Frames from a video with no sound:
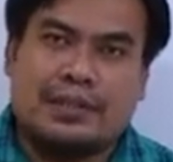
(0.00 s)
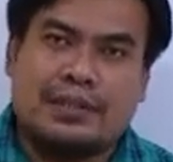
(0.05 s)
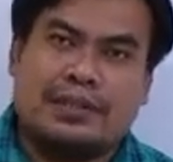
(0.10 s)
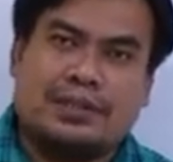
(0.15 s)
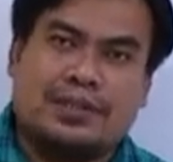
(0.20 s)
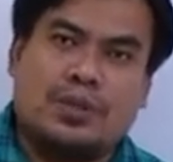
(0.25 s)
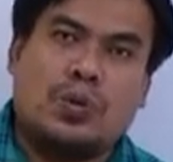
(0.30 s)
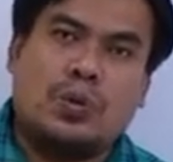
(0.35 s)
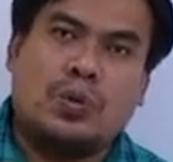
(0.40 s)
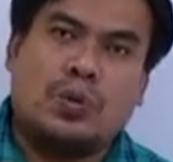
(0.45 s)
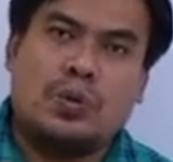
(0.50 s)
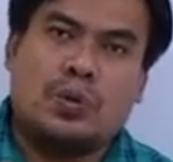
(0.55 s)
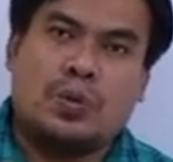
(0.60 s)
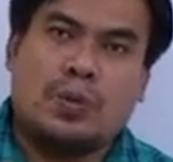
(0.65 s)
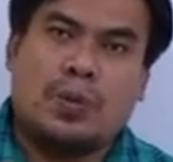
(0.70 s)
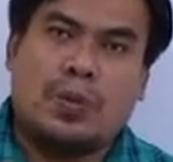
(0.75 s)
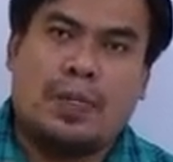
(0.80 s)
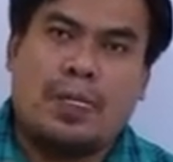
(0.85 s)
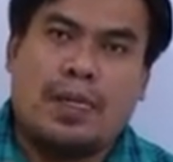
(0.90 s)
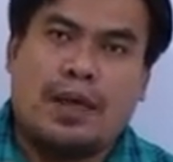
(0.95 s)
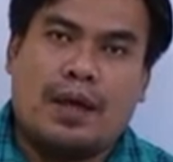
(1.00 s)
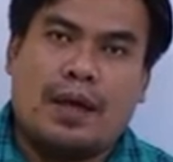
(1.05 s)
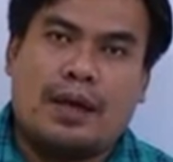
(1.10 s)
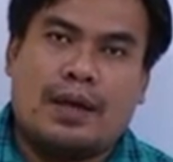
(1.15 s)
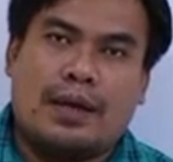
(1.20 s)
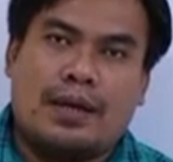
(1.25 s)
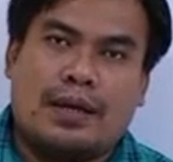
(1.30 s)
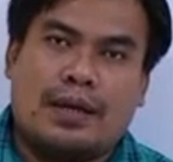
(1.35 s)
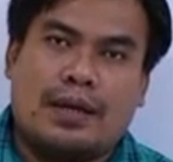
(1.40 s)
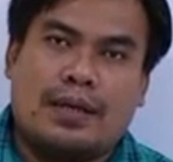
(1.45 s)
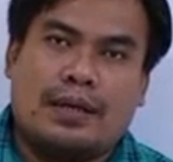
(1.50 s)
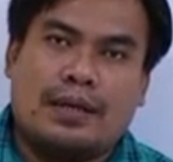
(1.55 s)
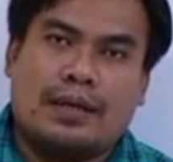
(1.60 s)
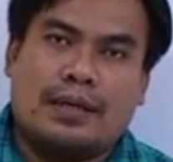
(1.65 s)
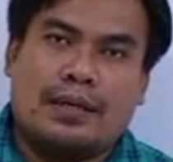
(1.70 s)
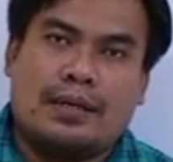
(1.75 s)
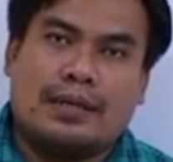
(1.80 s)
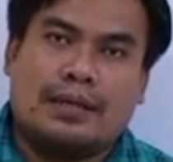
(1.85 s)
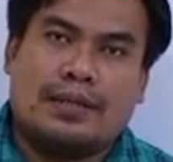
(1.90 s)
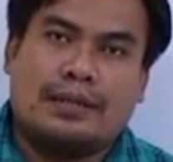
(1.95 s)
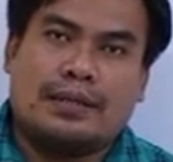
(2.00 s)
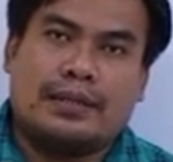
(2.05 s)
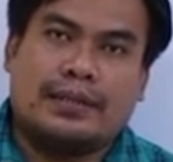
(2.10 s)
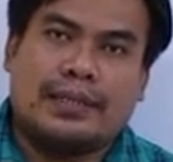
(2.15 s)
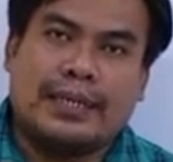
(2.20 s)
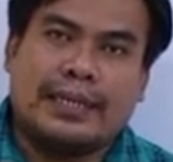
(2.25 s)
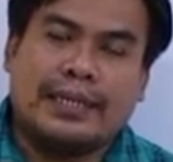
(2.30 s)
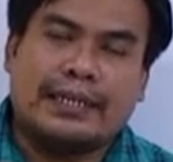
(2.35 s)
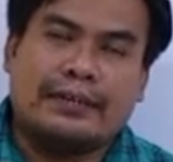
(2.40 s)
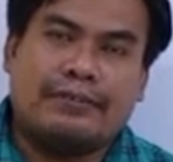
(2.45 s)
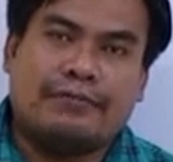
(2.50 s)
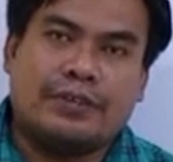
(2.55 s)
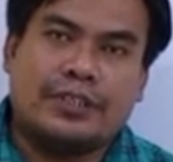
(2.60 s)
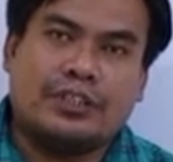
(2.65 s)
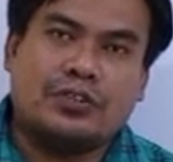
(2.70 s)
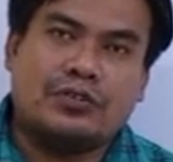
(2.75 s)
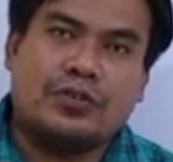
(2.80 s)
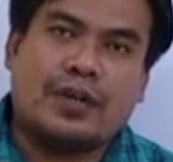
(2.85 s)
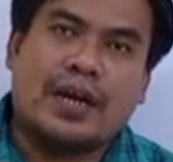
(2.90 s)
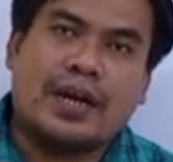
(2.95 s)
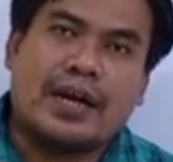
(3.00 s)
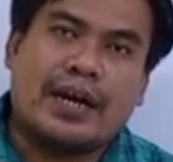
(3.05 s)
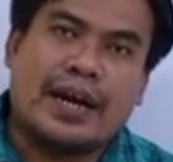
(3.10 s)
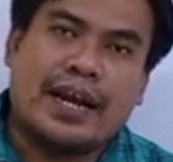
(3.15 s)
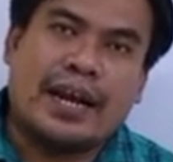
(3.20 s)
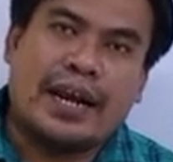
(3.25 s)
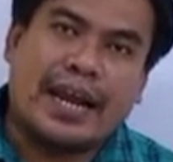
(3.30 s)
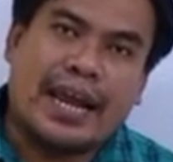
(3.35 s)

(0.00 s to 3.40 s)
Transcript: So, the thing which you are